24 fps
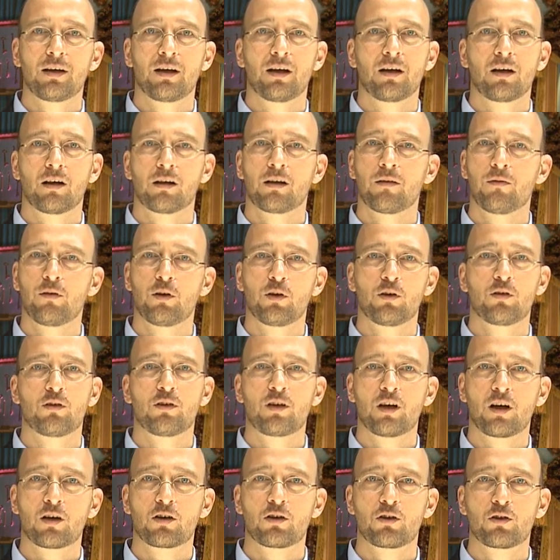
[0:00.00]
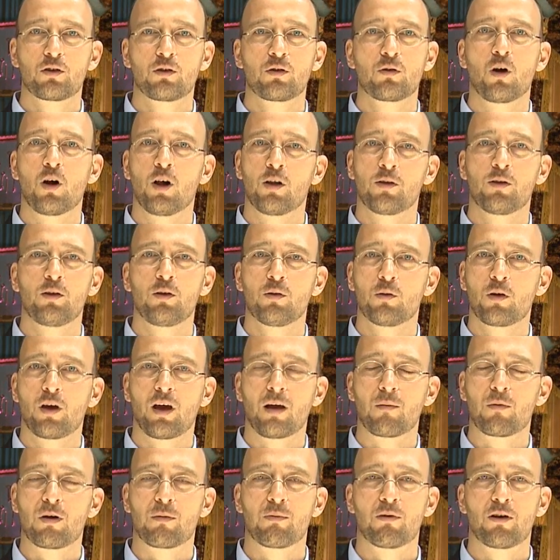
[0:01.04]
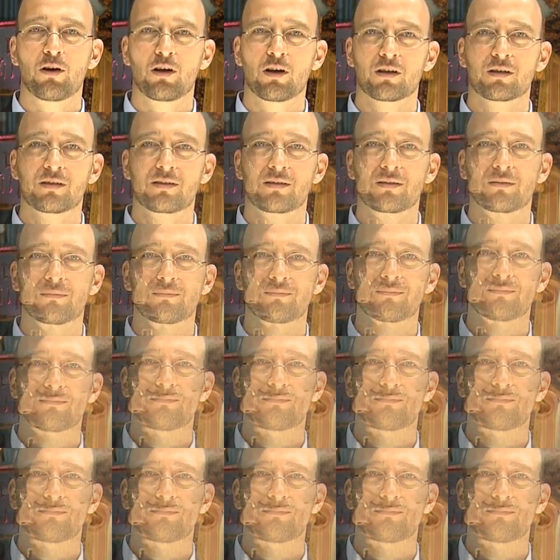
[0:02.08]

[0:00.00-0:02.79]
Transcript: and I'll give you an introduction to all the new camera products.